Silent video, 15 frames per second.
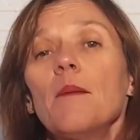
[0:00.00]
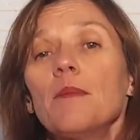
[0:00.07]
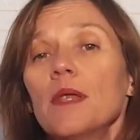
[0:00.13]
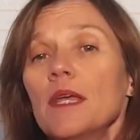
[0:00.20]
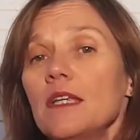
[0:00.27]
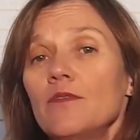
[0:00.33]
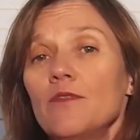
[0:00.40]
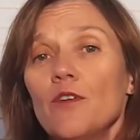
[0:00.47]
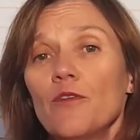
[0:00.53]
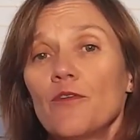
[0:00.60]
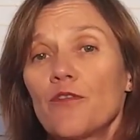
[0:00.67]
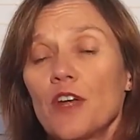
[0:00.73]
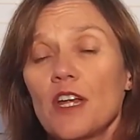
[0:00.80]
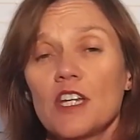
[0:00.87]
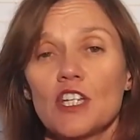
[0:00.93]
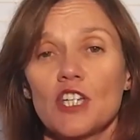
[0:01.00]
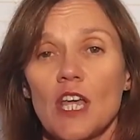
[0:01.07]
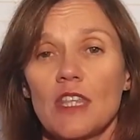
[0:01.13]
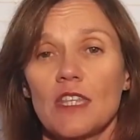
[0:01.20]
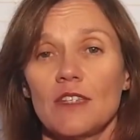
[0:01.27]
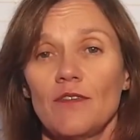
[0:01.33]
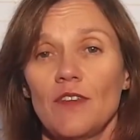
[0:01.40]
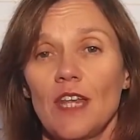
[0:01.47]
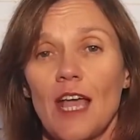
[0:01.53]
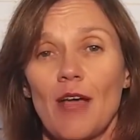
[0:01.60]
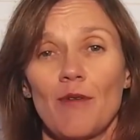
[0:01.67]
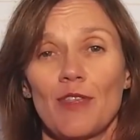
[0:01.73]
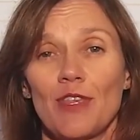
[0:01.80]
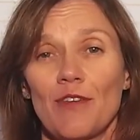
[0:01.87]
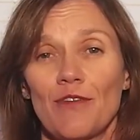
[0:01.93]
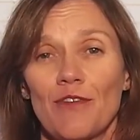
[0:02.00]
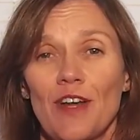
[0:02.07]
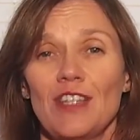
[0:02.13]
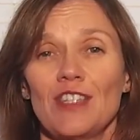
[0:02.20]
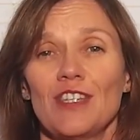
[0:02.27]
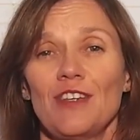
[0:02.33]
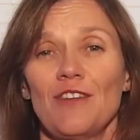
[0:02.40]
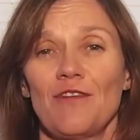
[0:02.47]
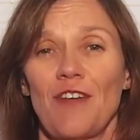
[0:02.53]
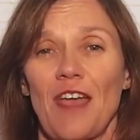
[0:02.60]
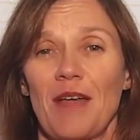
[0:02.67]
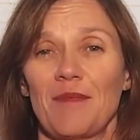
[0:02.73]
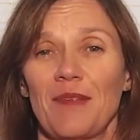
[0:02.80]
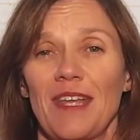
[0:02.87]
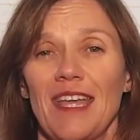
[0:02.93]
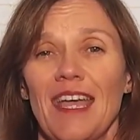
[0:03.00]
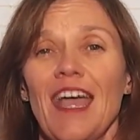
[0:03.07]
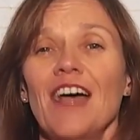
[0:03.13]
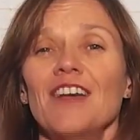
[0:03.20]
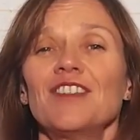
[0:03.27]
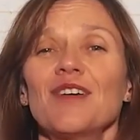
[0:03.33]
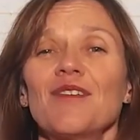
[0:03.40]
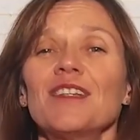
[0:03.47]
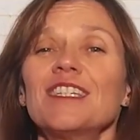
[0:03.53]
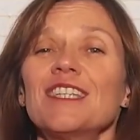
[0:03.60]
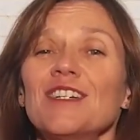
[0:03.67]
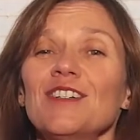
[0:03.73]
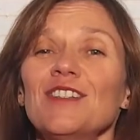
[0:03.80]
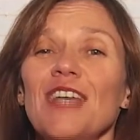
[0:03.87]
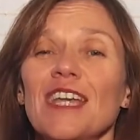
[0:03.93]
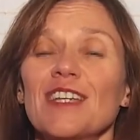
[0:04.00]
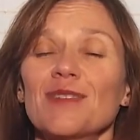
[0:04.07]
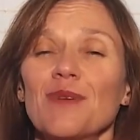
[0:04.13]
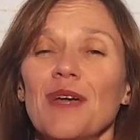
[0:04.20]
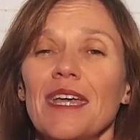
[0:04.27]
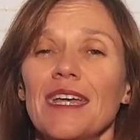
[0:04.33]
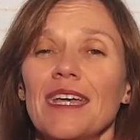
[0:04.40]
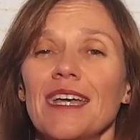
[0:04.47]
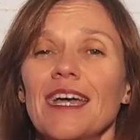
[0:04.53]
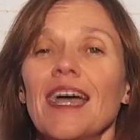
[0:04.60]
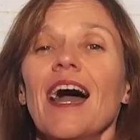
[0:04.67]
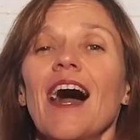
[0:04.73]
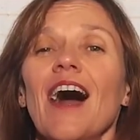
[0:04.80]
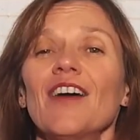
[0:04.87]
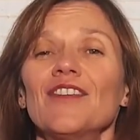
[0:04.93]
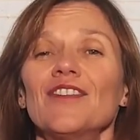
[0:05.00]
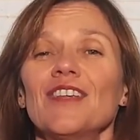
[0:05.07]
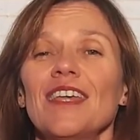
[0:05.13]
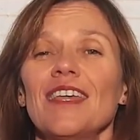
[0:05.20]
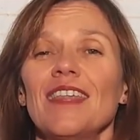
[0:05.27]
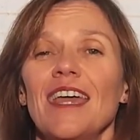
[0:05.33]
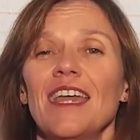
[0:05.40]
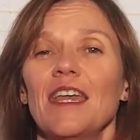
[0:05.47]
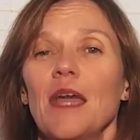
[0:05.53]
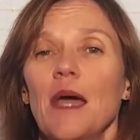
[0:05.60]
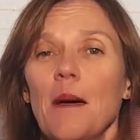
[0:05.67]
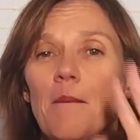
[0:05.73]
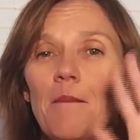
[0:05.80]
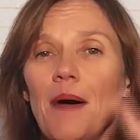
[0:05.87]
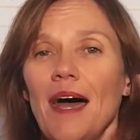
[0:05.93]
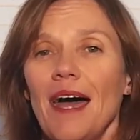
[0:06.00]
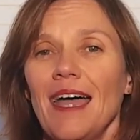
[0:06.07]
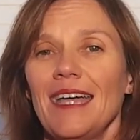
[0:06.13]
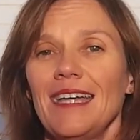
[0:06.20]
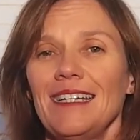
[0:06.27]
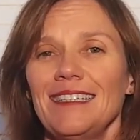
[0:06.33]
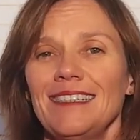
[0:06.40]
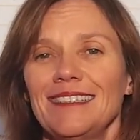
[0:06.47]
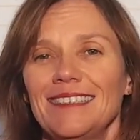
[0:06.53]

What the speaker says: Please feel free to share this video with your friends and your family. So until next week, I'll see you then. Bye.